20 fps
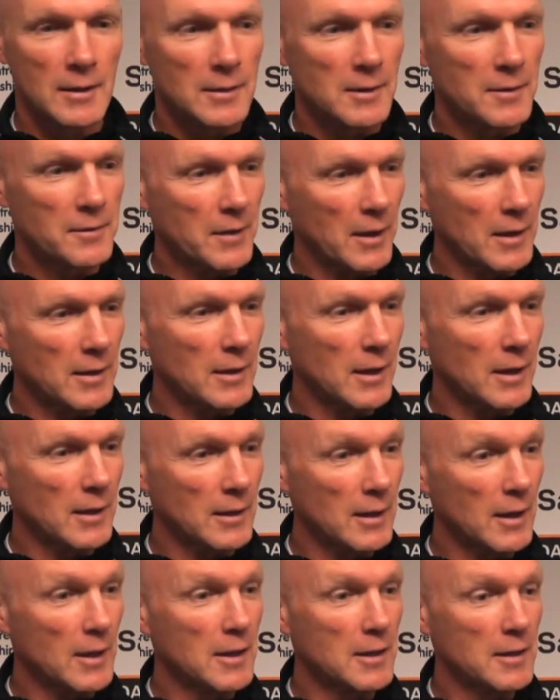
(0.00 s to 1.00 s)
you find that
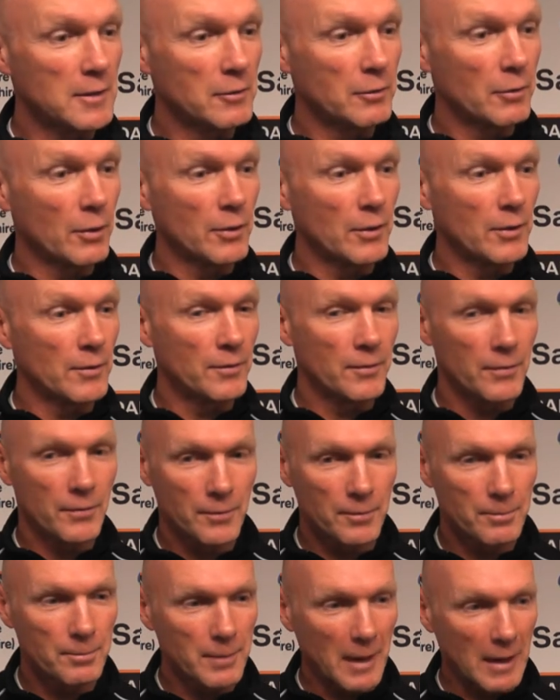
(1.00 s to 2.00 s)
they end in a run
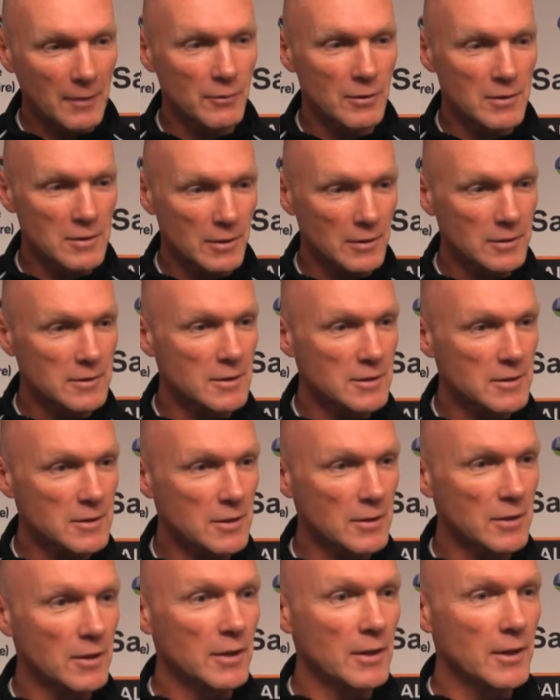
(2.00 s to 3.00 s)
of bad results and
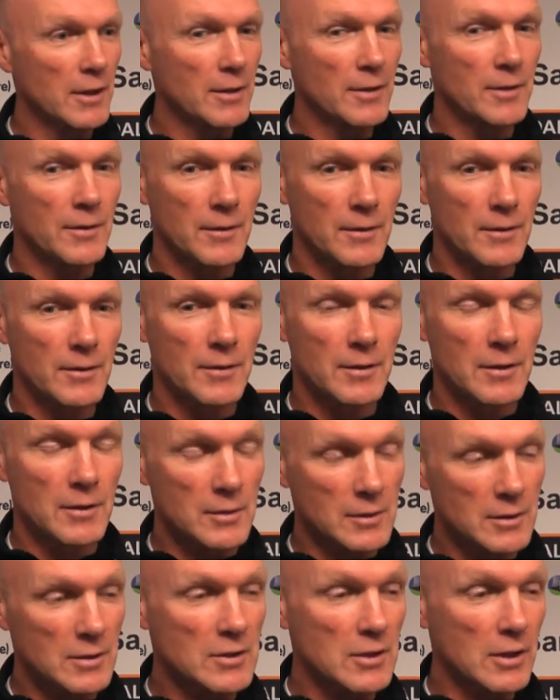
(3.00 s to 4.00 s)
suddenly
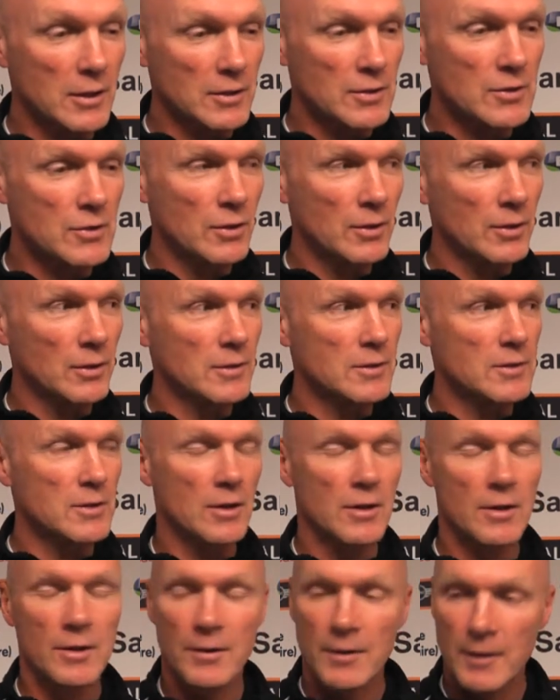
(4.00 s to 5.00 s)
you start to struggle.
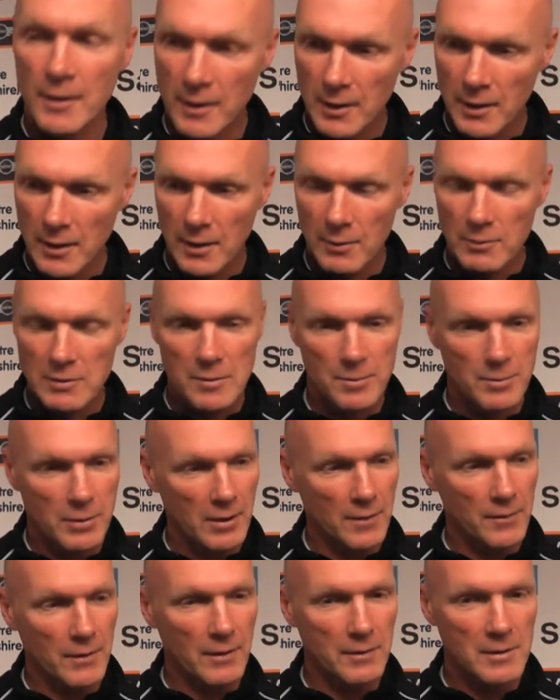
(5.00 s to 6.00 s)
So it was a
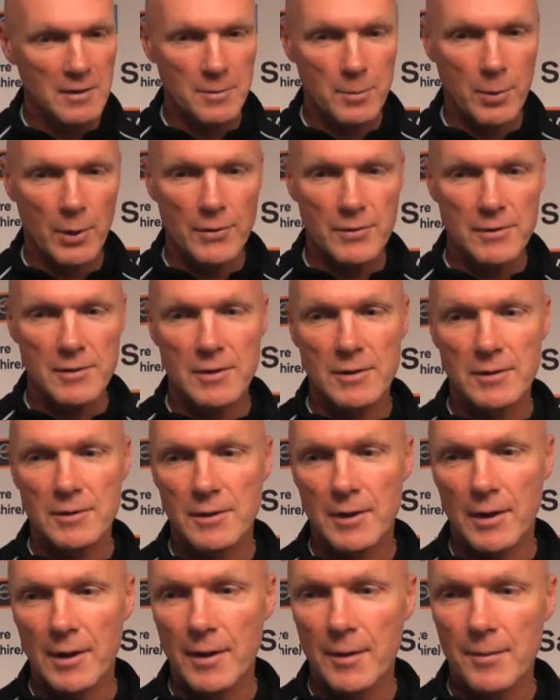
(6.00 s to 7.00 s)
perfect response,
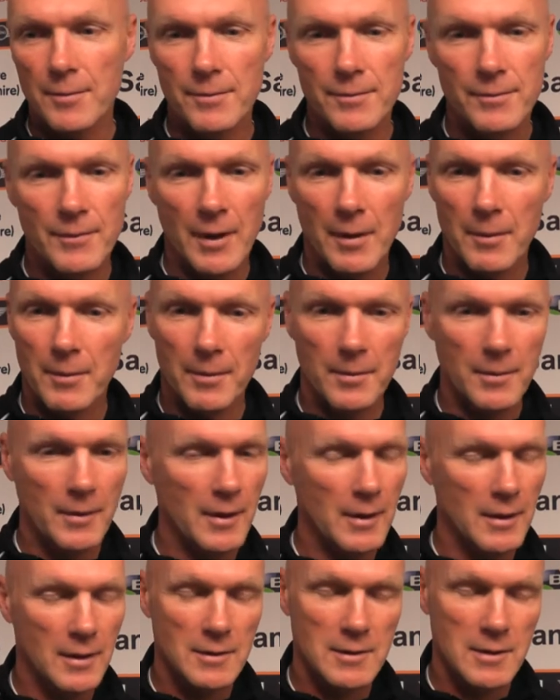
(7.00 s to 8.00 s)
and
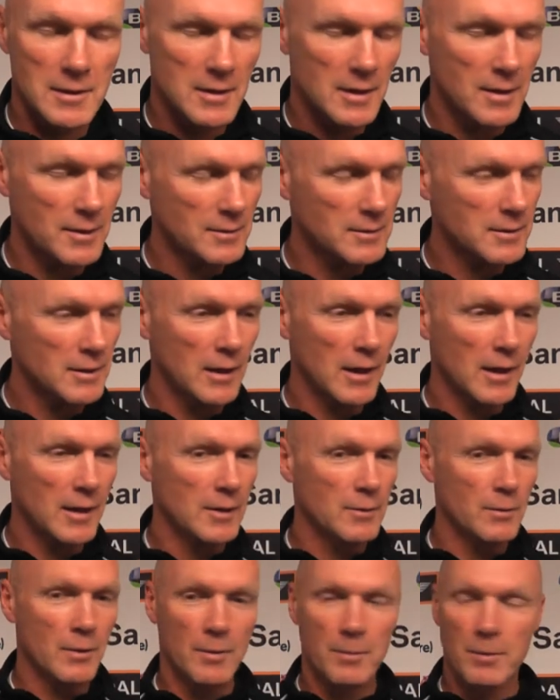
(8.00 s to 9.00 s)
as I say,
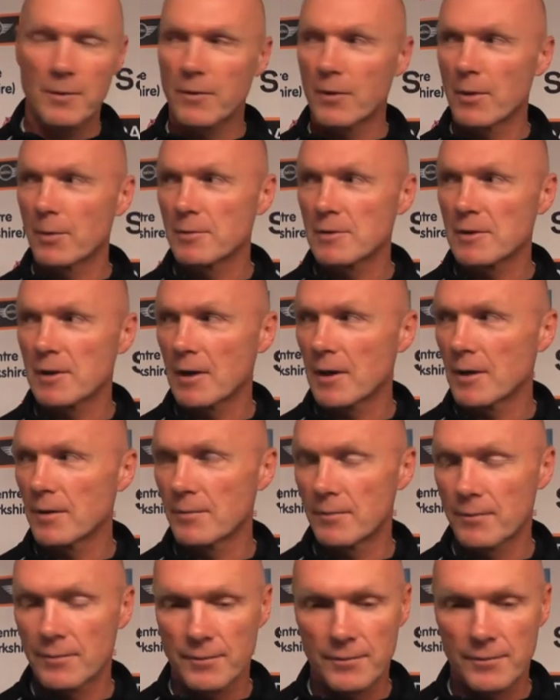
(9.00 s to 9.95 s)
delighted with the performance tonight.